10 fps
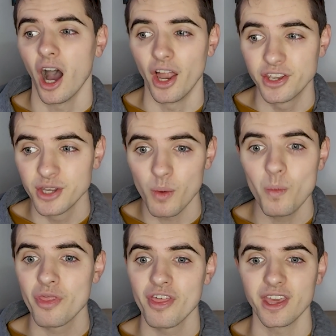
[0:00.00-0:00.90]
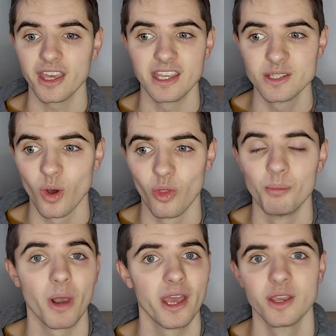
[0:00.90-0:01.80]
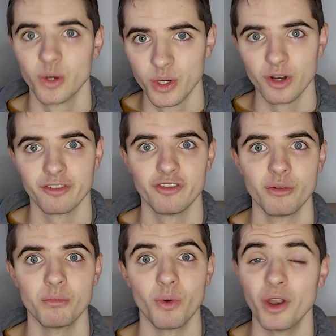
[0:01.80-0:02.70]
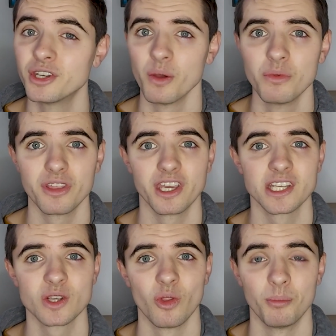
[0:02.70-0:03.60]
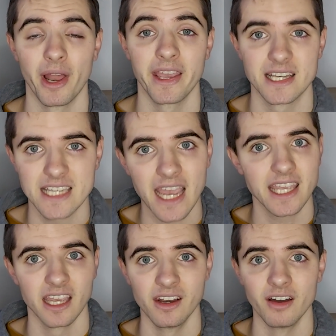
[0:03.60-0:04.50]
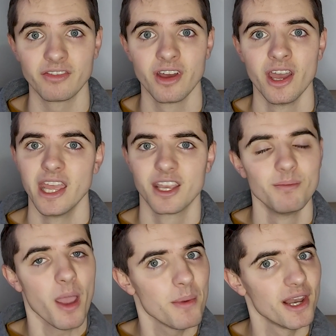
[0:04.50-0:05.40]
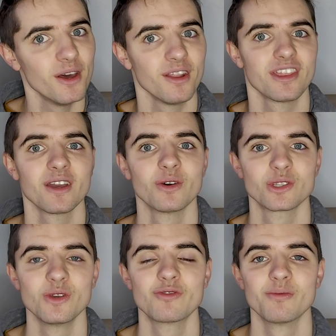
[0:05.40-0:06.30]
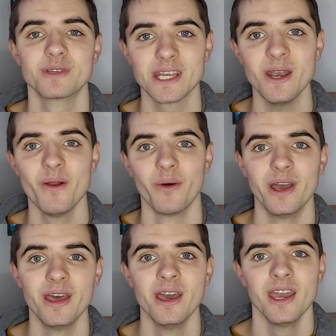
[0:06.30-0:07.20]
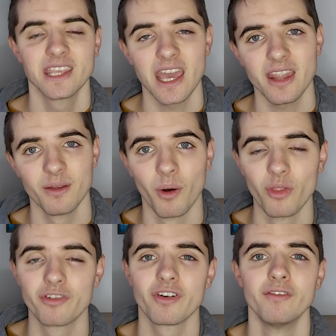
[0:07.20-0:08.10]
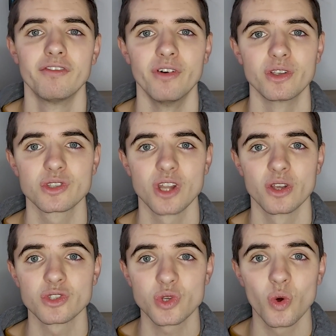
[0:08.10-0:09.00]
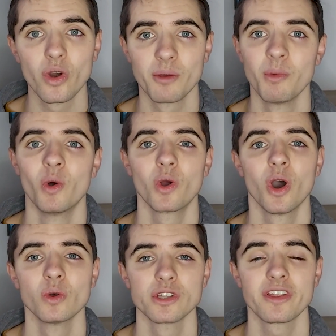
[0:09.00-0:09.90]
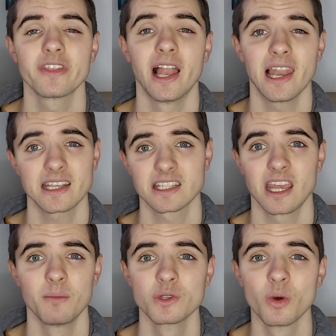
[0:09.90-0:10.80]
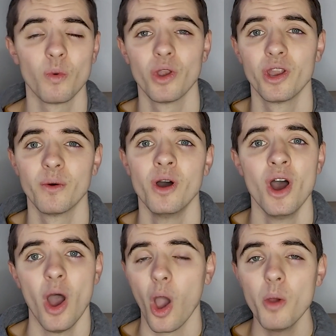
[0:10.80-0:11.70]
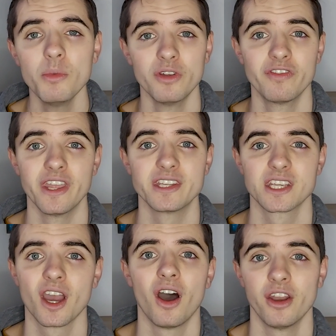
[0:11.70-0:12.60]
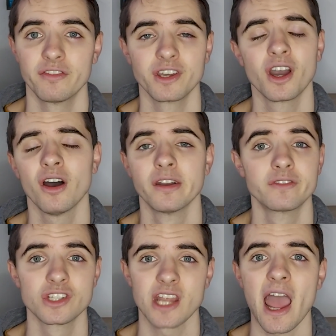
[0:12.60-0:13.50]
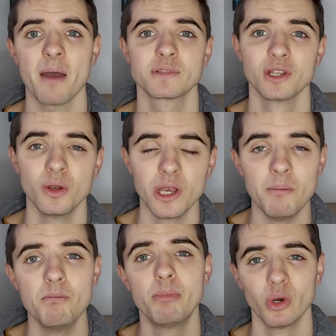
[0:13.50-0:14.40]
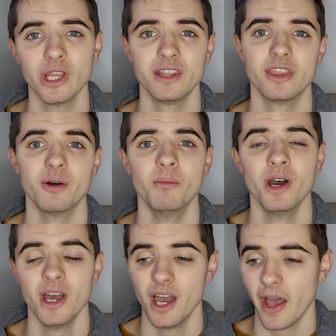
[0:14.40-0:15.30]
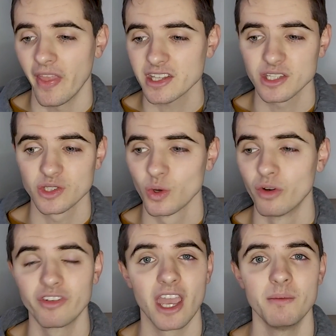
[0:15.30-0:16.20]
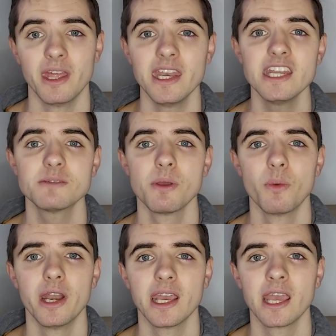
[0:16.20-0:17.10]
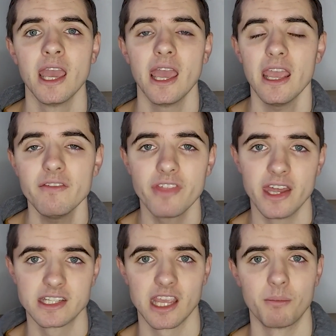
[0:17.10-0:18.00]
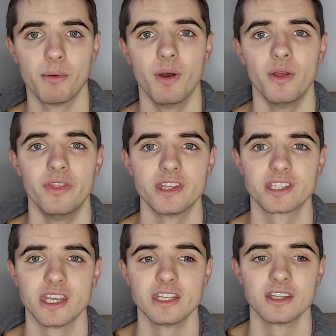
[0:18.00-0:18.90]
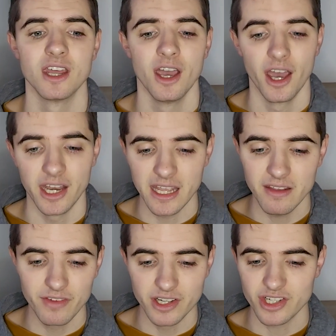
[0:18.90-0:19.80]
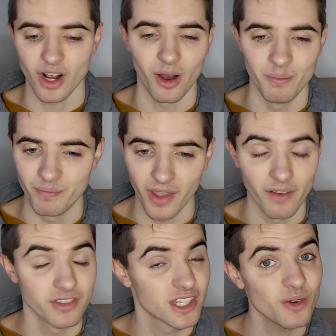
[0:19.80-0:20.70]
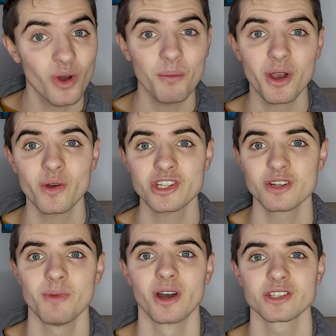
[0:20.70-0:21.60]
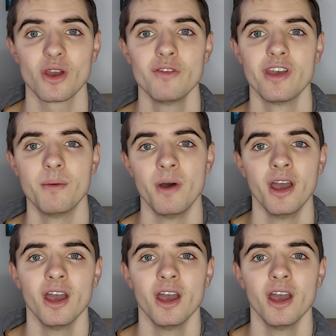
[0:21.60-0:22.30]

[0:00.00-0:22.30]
I don't think he's got them playing good enough football. I don't think he's got them playing attacking enough. He could maybe learn a thing or two from Tyndall here. Get them on the front foot, start scoring more goals. I think their last game was a 1-0 home defeat to Cardiff, and Cardiff just absolutely bullied them. And that's the sort of game they need to be winning if they're to get promoted this season. And Ivic, I've still got my question marks over him.